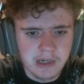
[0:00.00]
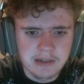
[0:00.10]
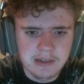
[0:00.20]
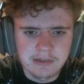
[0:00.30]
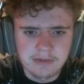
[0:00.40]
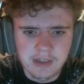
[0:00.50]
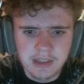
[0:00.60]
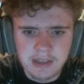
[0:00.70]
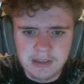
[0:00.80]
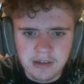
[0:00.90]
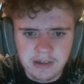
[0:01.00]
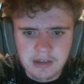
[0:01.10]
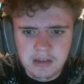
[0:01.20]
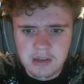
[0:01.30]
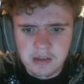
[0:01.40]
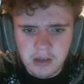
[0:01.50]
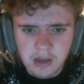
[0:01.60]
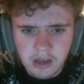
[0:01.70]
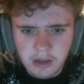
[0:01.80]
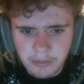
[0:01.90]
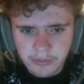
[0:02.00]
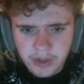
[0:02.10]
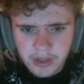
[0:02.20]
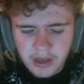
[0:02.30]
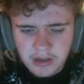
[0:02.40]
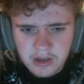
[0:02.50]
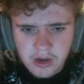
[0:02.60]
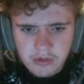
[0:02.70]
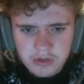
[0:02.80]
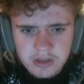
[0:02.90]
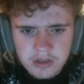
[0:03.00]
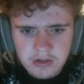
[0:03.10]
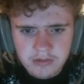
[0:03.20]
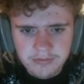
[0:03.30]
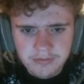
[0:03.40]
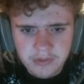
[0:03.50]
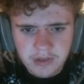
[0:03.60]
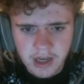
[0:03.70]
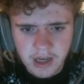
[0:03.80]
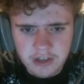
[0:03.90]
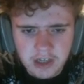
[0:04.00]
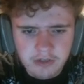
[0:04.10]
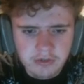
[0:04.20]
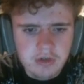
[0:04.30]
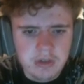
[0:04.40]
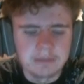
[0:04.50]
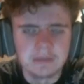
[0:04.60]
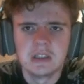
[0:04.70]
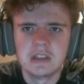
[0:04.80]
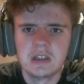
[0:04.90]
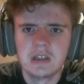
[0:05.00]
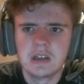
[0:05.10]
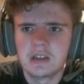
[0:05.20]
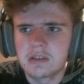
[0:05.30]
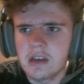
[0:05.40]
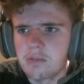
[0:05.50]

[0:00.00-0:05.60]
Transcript: didn't really get there. We got Ghost. I drew him. It's kind of